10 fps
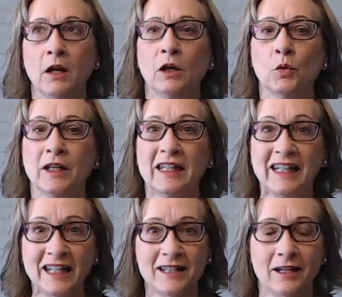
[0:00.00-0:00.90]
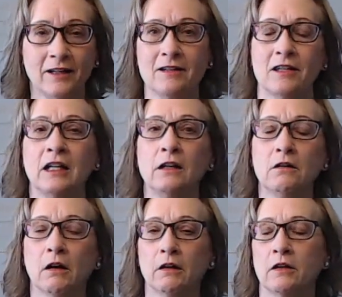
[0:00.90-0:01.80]
what he did is he
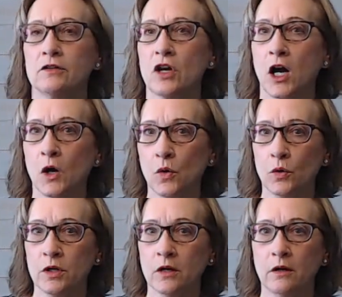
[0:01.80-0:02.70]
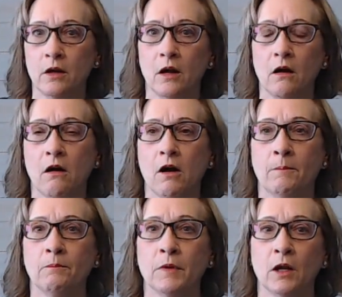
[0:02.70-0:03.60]
got his own
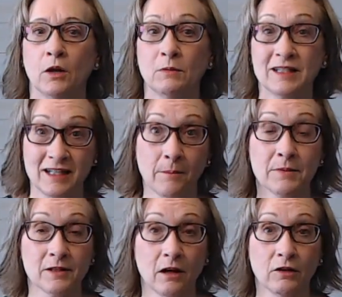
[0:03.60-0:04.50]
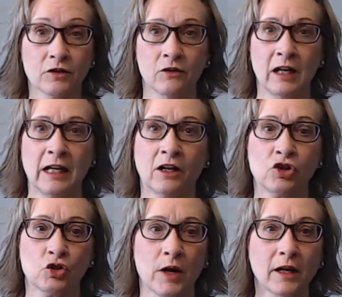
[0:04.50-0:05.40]
um, stem cells. They
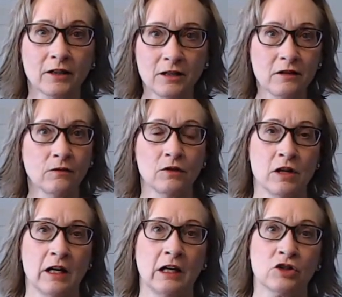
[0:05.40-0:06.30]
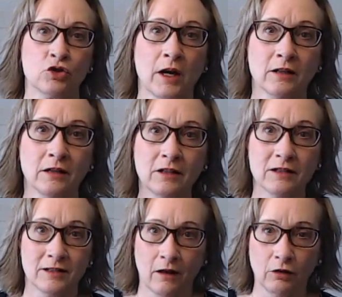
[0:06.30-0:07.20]
extracted the
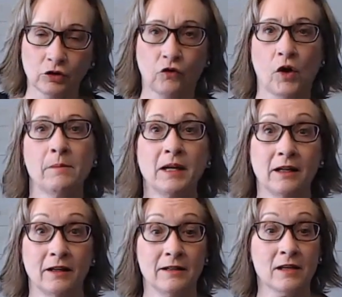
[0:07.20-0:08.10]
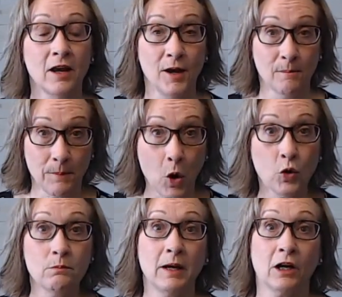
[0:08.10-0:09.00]
cells from his
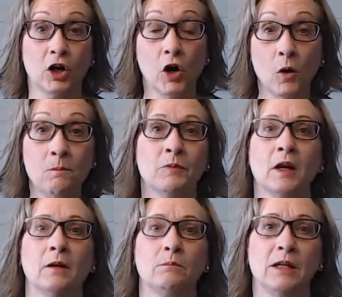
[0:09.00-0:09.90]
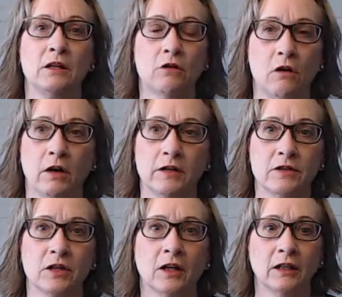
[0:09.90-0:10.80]
bone marrow
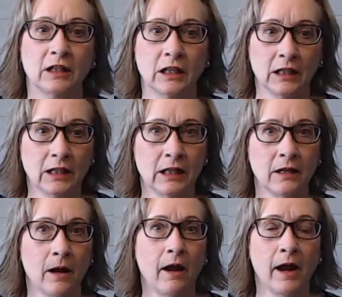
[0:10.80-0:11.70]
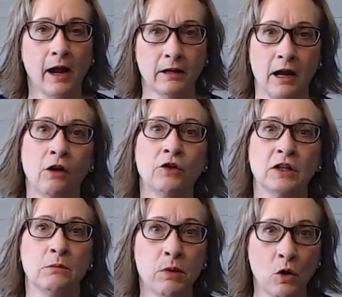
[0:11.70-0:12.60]
because he had
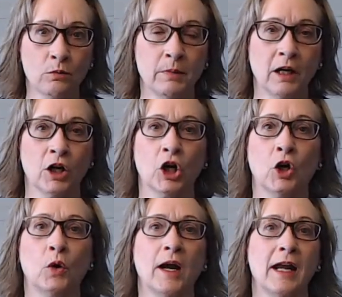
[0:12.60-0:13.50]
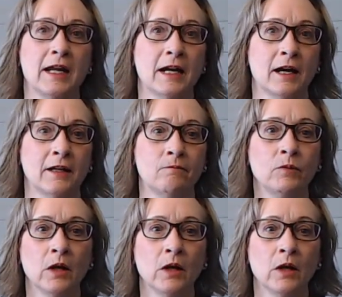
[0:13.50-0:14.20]
healthy bone marrow, and